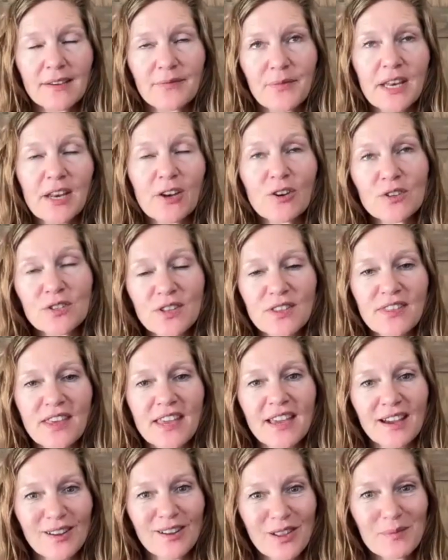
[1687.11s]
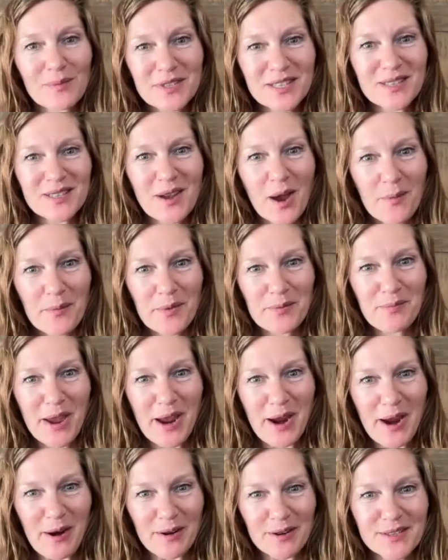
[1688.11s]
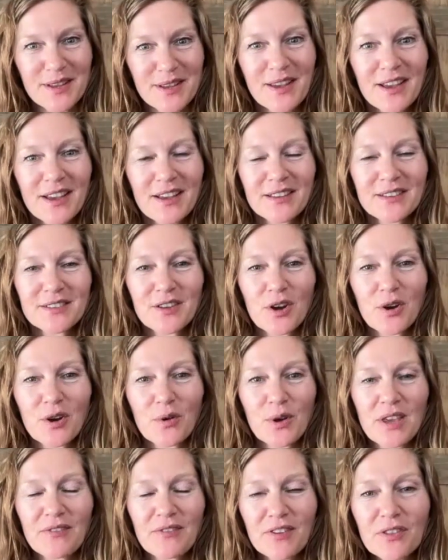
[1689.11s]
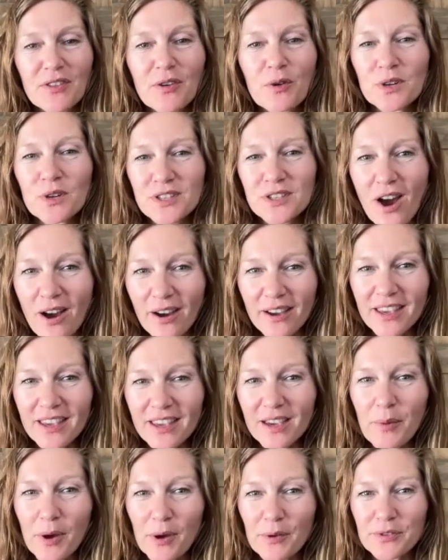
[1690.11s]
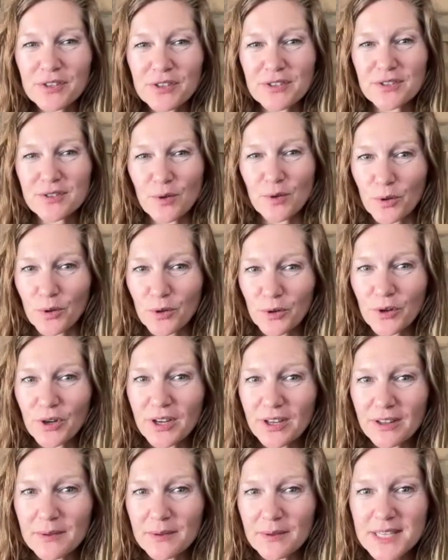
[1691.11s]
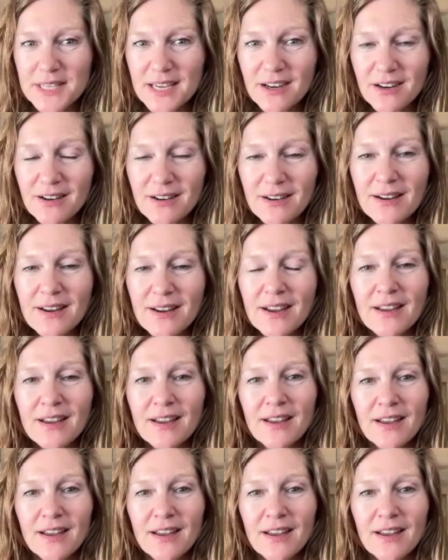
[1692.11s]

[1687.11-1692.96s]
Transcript: And here's the thing, eclipses come in pairs. So even though we're talking about the solar eclipse here,